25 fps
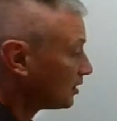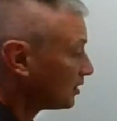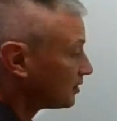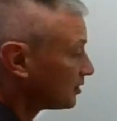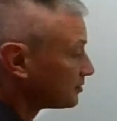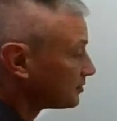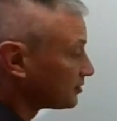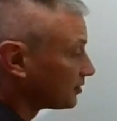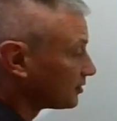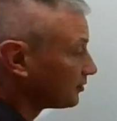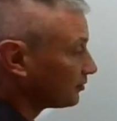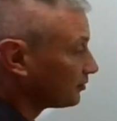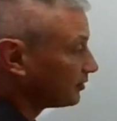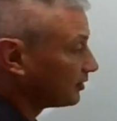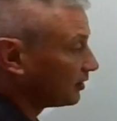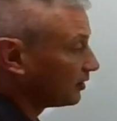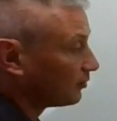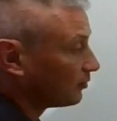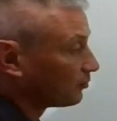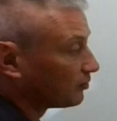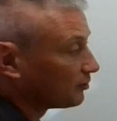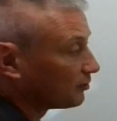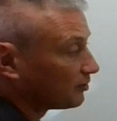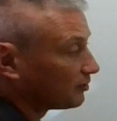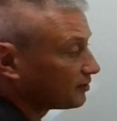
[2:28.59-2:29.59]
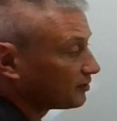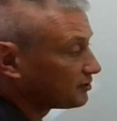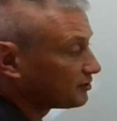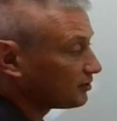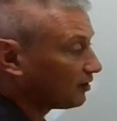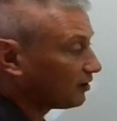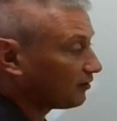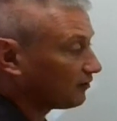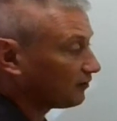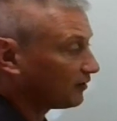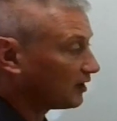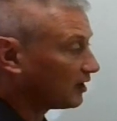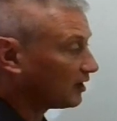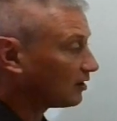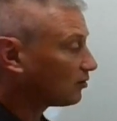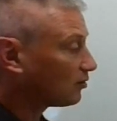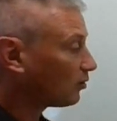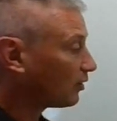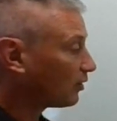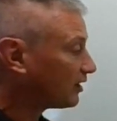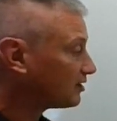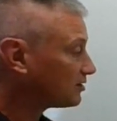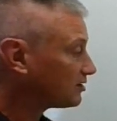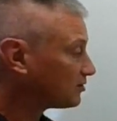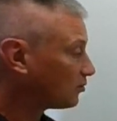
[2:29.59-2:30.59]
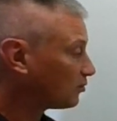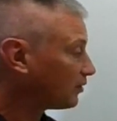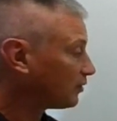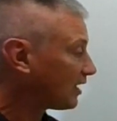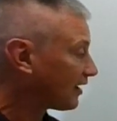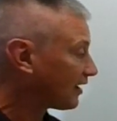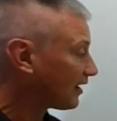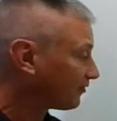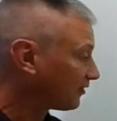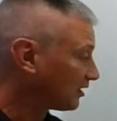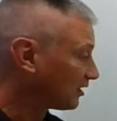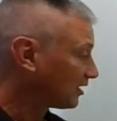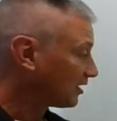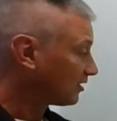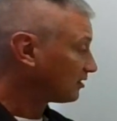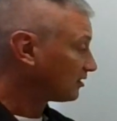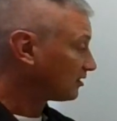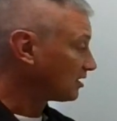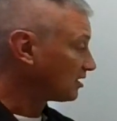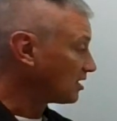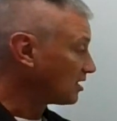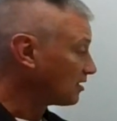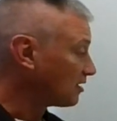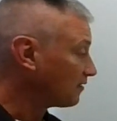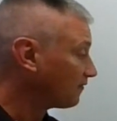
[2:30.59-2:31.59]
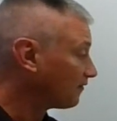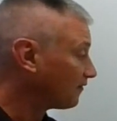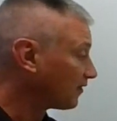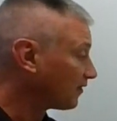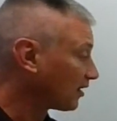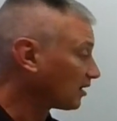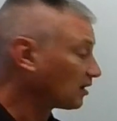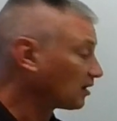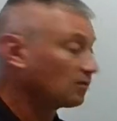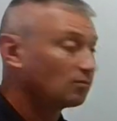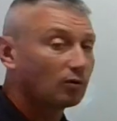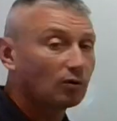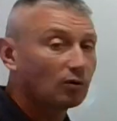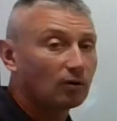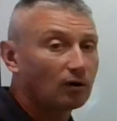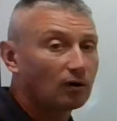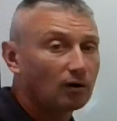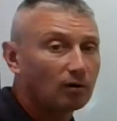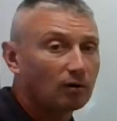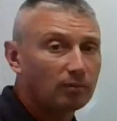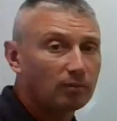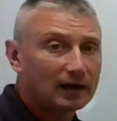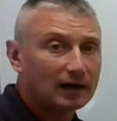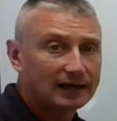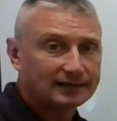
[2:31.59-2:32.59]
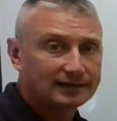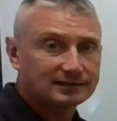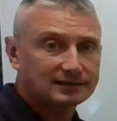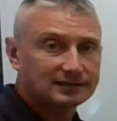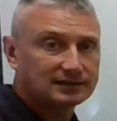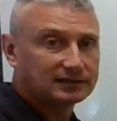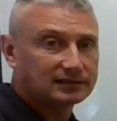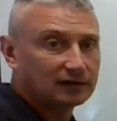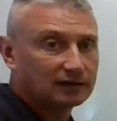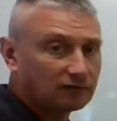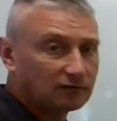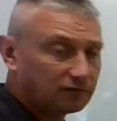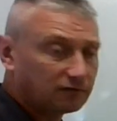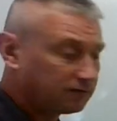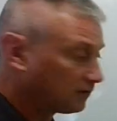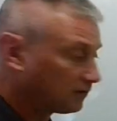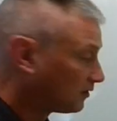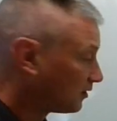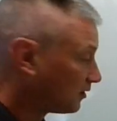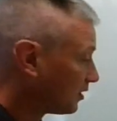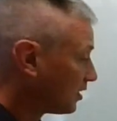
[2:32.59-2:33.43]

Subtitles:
So in order to solve the equation, we have to get the variable all by itself.